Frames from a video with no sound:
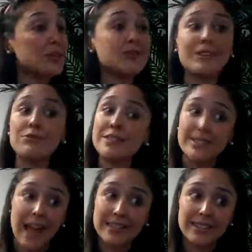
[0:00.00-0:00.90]
There's different
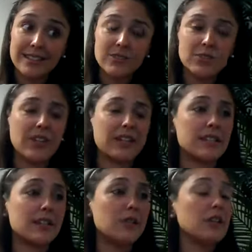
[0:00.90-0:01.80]
sizes, so that's
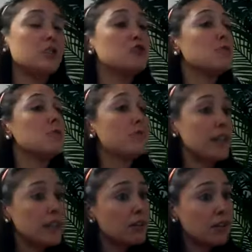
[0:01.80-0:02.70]
another thing. You should be
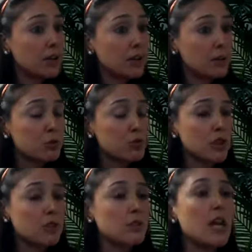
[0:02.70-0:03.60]
fitted for your nipple
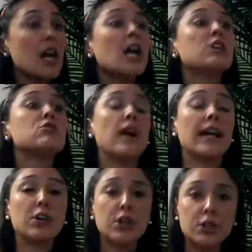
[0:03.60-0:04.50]
shield. So I
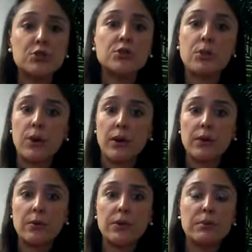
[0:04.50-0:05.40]
encourage you to
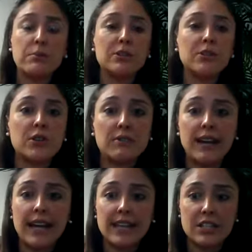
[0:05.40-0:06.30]
work with a board
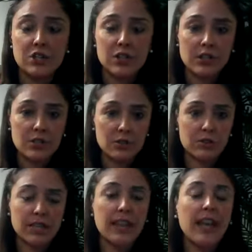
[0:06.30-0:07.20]
certified lactation
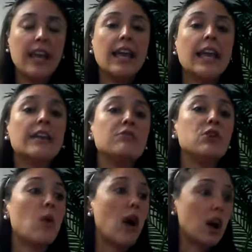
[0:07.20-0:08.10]
consultant if
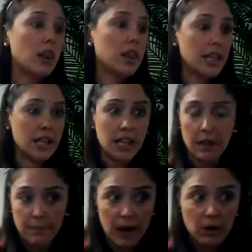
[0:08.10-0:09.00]
you are
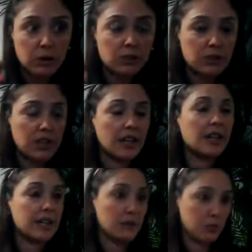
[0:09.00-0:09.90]
thinking about using
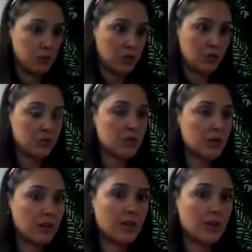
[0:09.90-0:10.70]
a nipple shield.